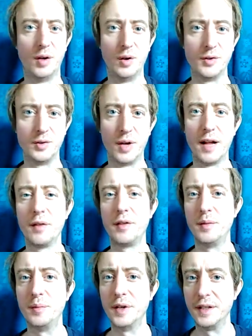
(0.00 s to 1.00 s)
too healthy,
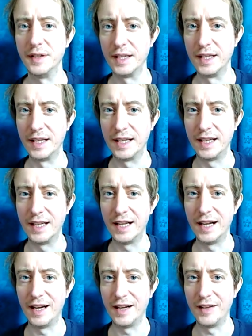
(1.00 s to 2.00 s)
but
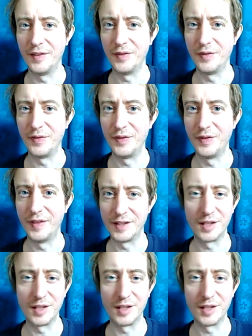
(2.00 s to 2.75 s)
there's